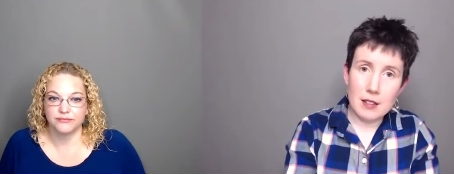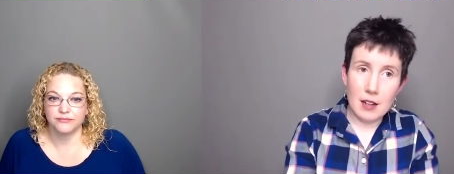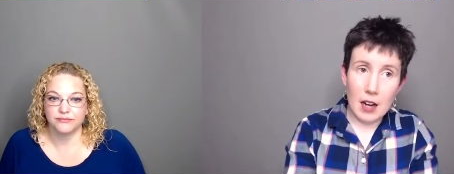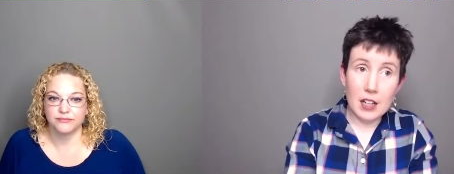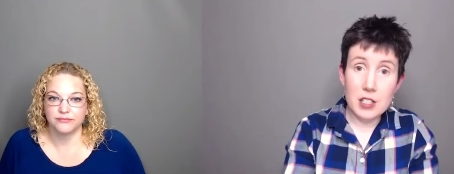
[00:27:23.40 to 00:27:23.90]

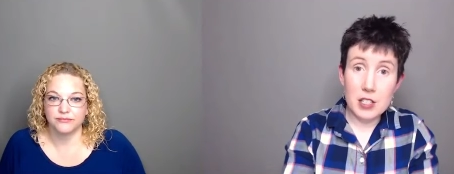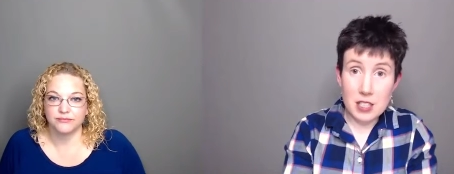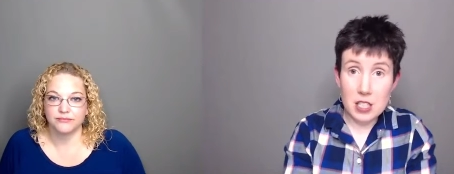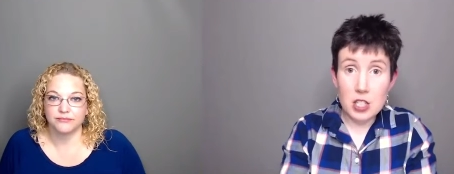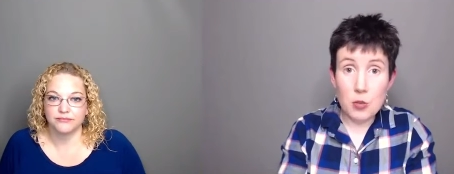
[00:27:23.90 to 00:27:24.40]
Speaker 1: conscious
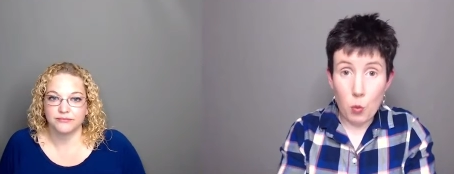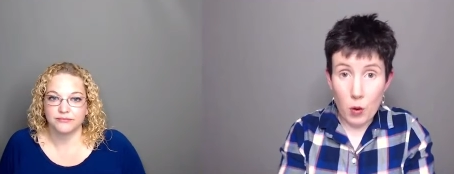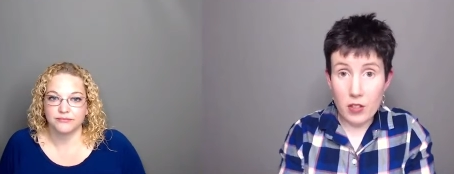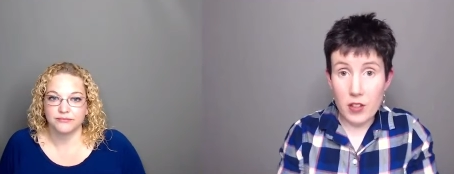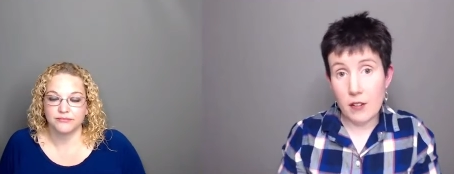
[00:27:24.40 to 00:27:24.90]
decision
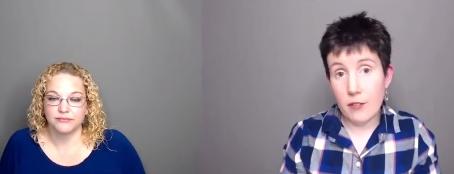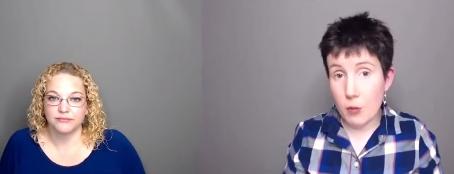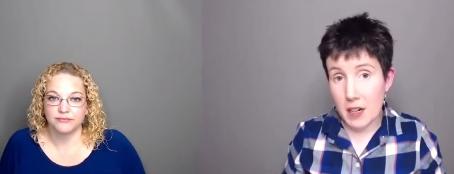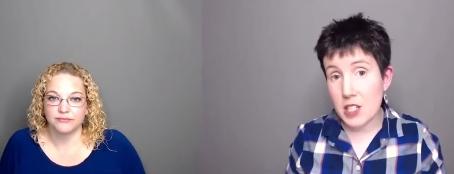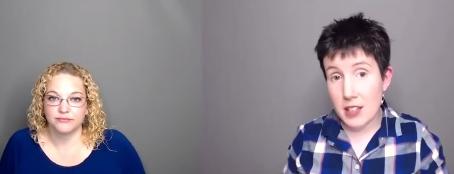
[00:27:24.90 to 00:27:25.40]
with the
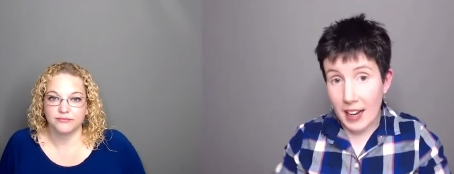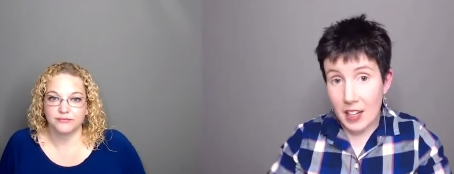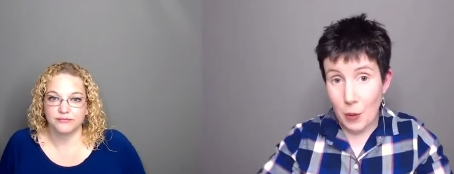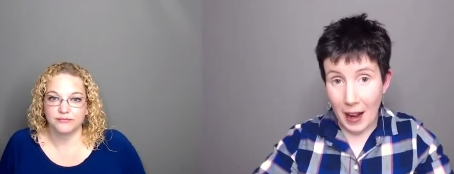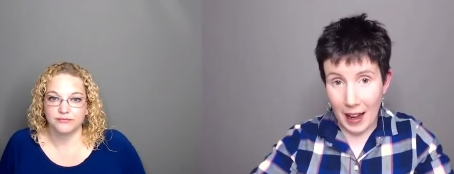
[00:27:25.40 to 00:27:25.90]
information that
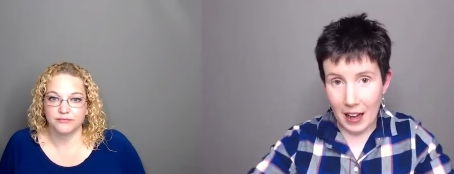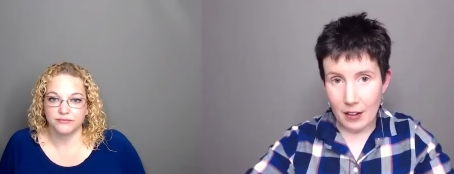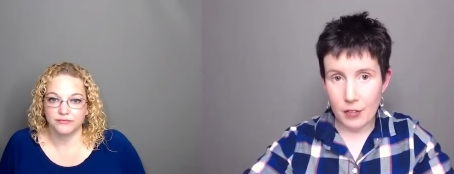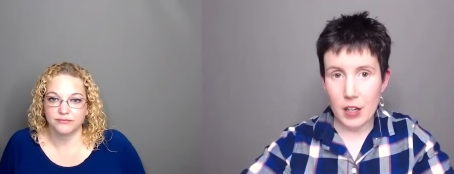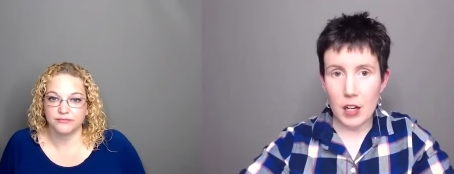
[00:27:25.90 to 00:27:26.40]
you
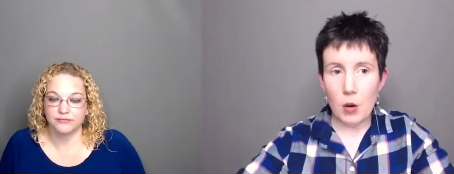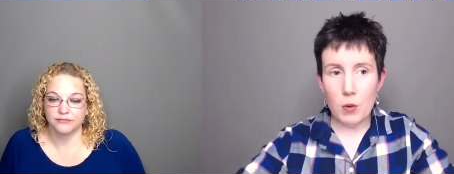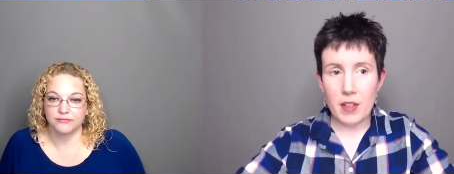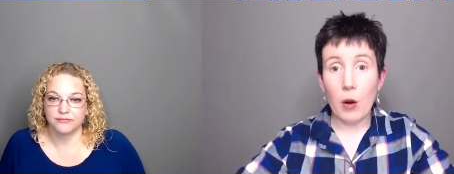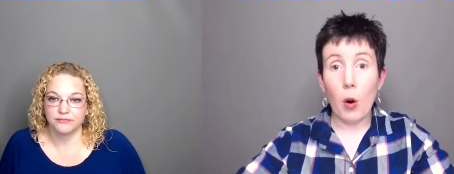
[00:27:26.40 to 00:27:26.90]
have
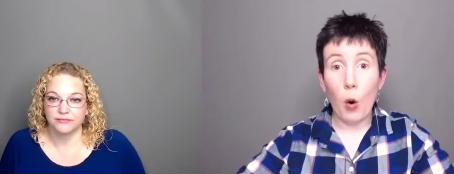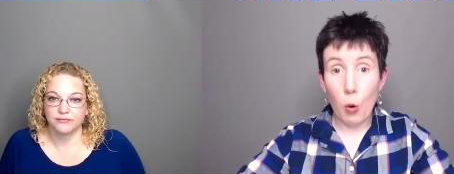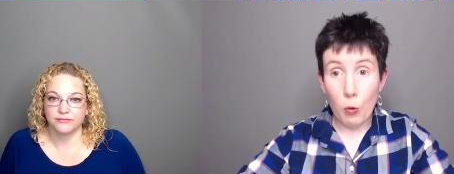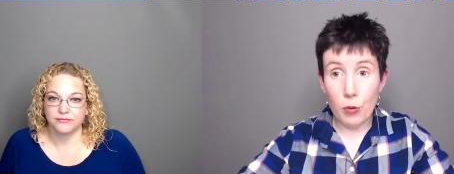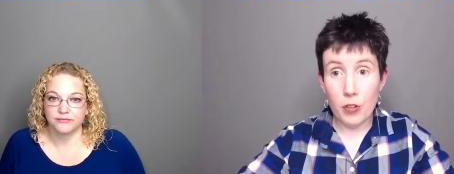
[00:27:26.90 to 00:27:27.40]
without
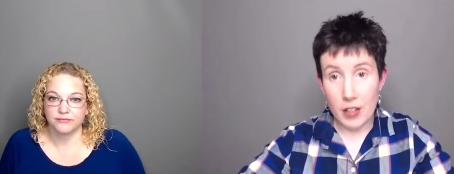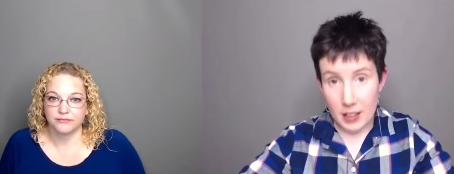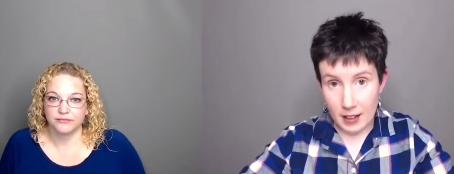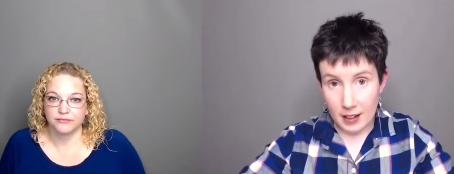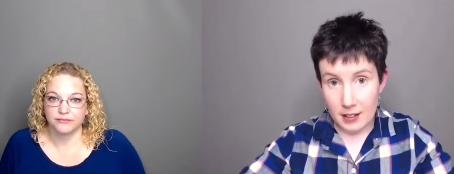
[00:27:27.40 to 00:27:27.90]

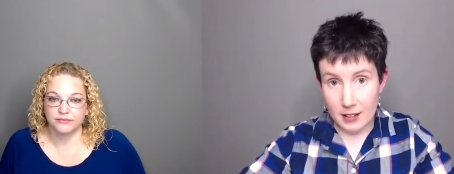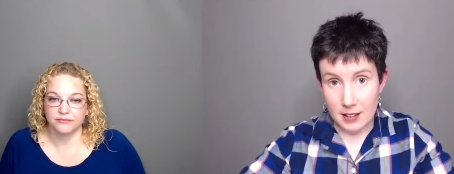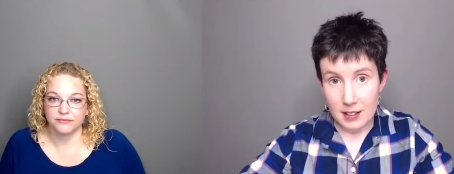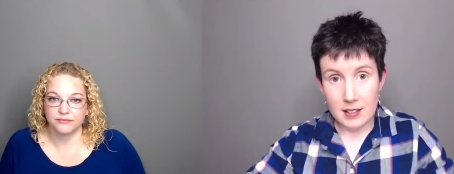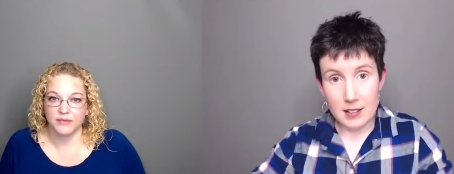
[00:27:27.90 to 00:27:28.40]
overthinking it.
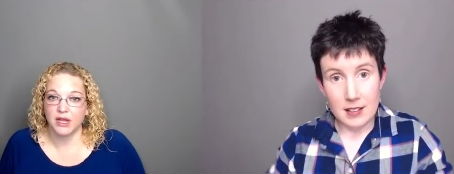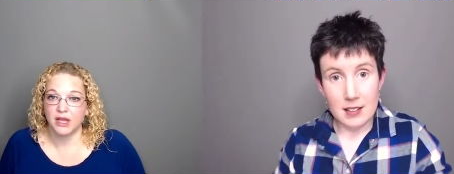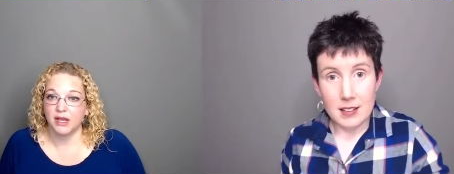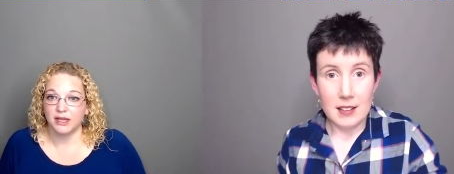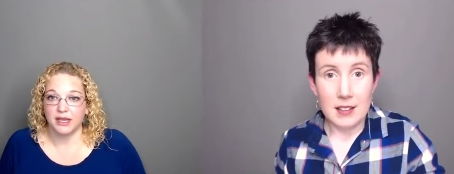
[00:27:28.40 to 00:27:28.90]

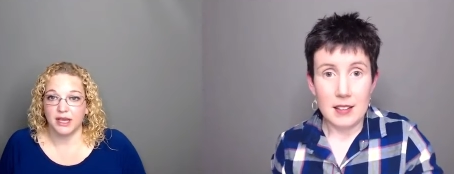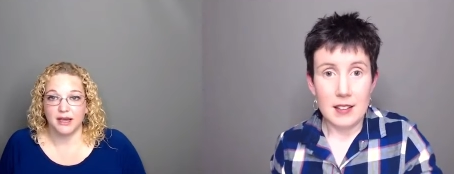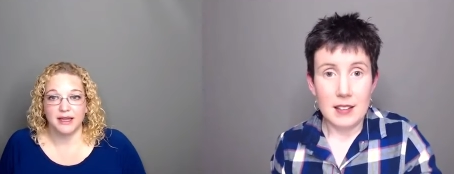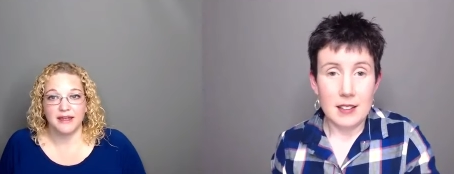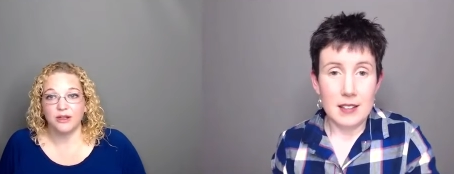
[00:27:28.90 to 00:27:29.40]
Speaker 2: Yeah,
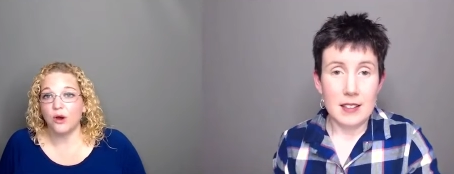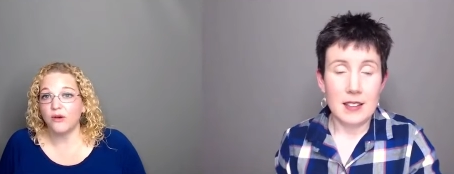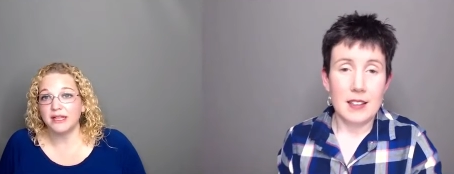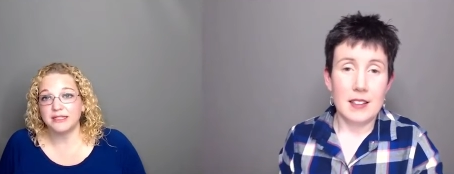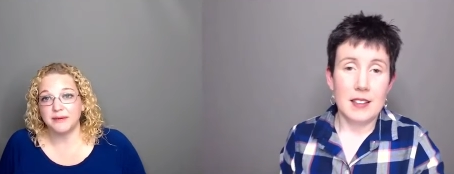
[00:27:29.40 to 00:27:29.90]
and I oh, know
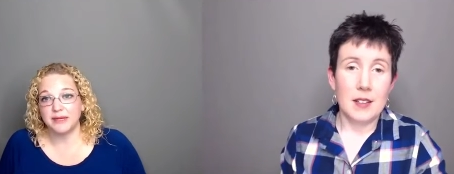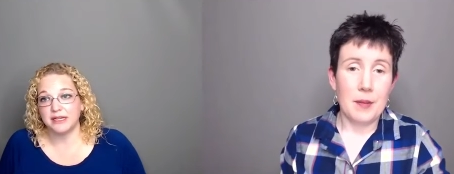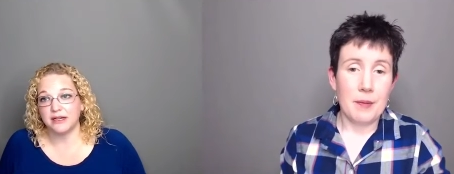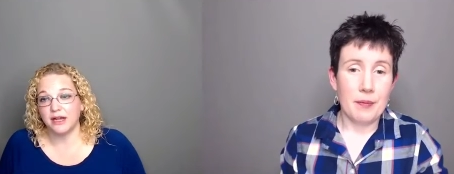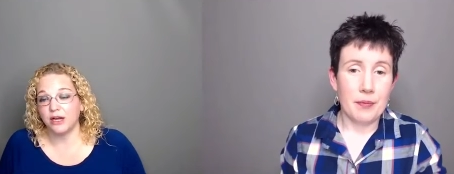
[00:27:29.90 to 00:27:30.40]
that's a big
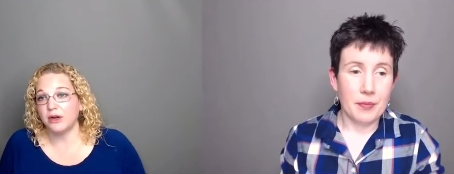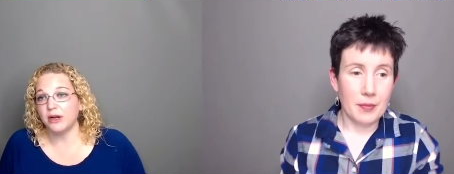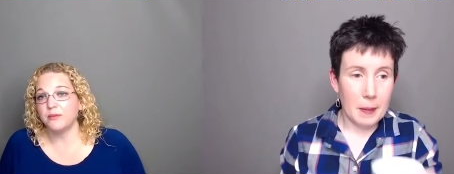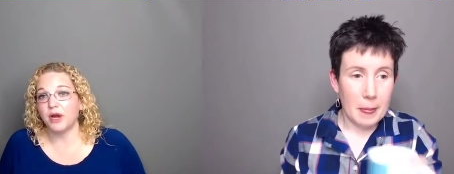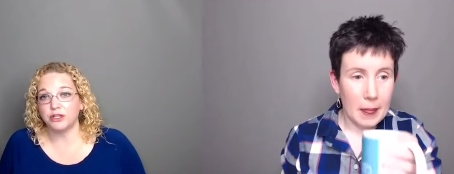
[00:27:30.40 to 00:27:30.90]
deal. I don't want
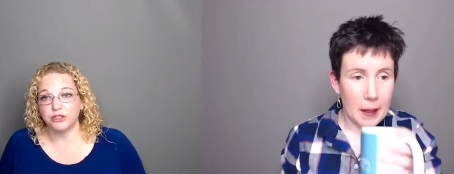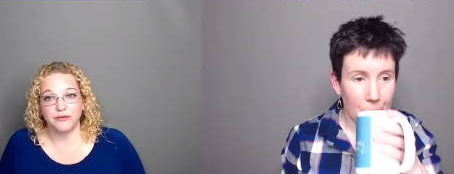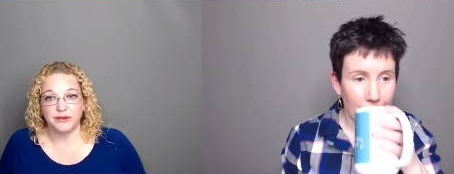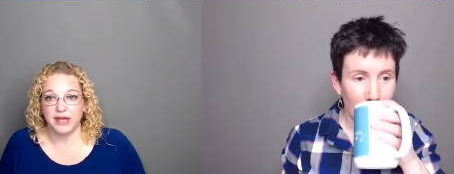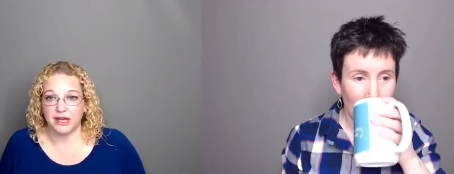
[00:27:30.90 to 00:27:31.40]
to brush
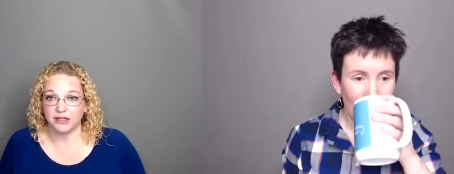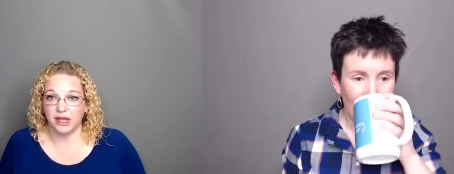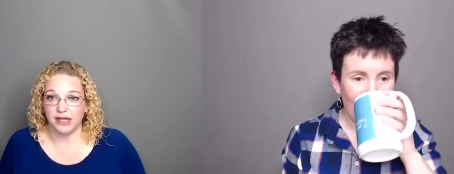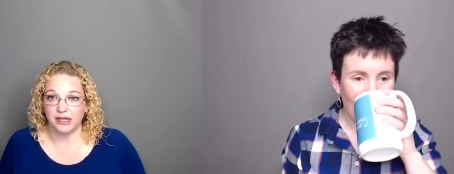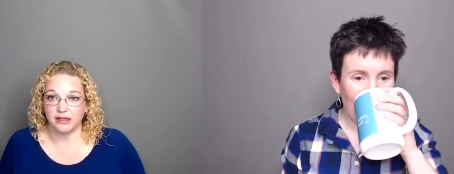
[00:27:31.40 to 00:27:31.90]
over that
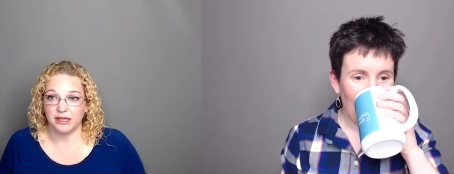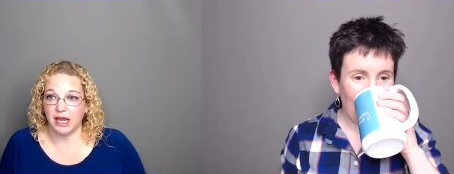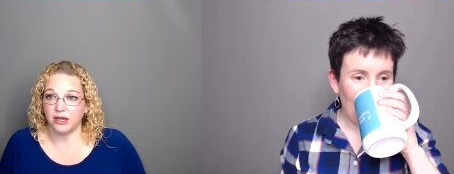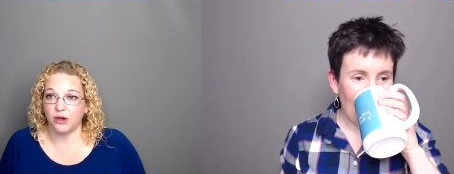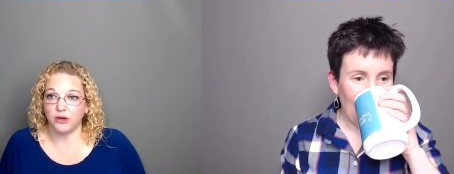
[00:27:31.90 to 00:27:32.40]
lightly.
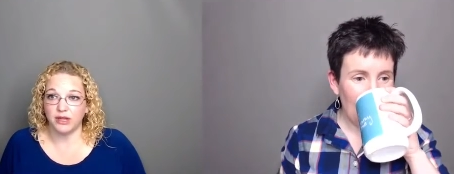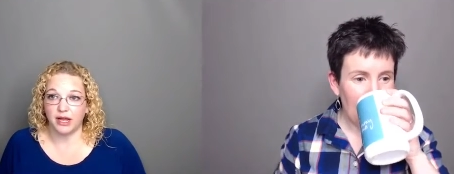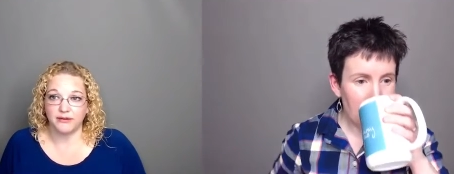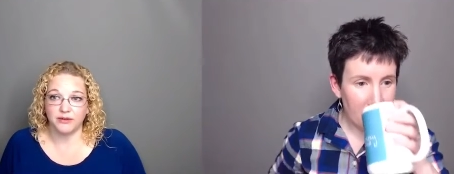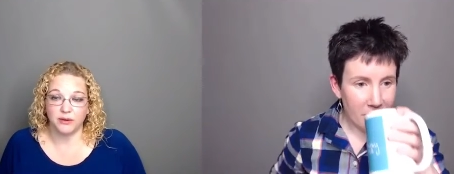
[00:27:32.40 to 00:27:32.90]
I know a
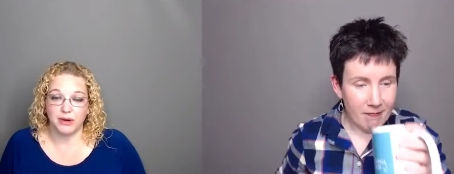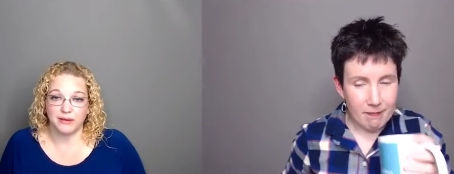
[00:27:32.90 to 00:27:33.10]
lot of you are probably